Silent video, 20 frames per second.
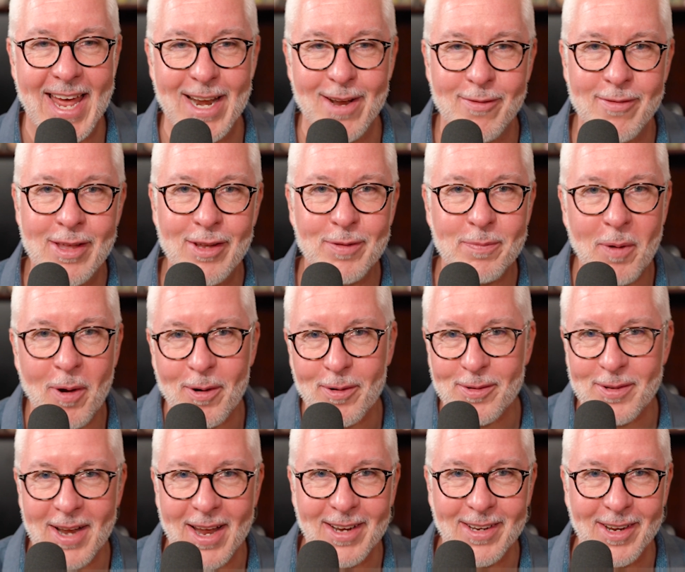And if this
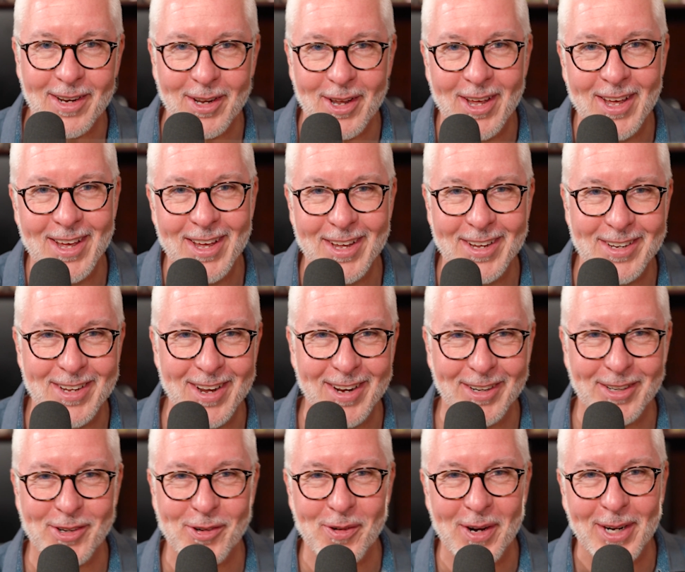part's not done
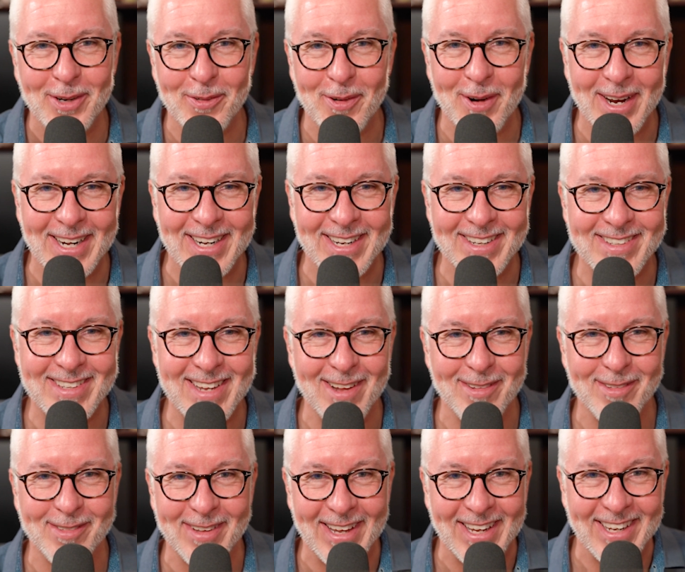quite right, it
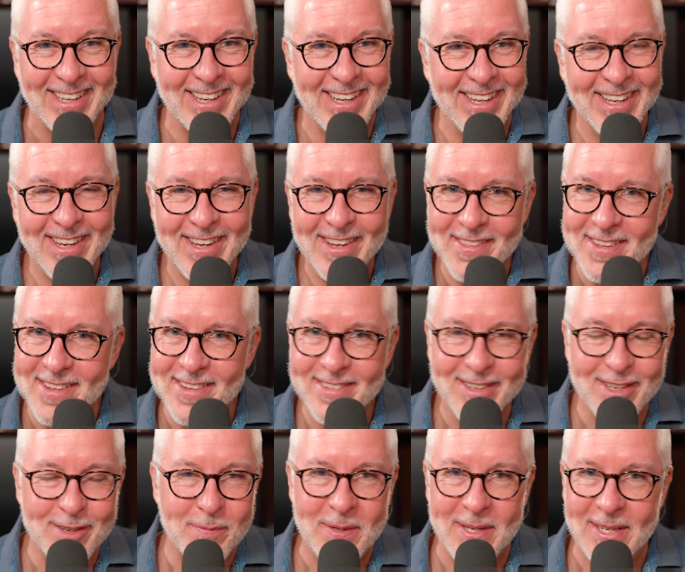sounds like this
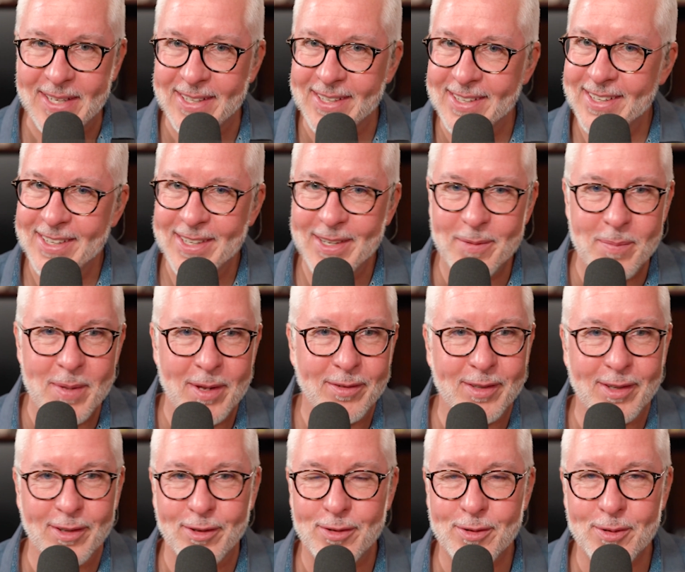could be
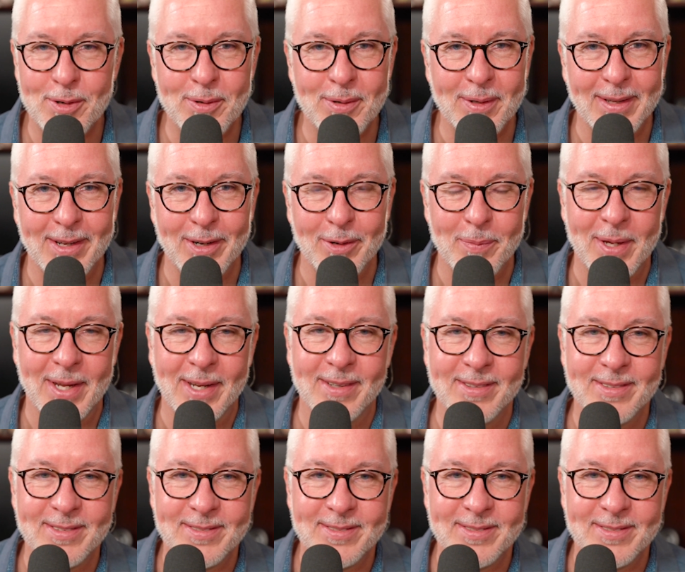misconstrued a little bit.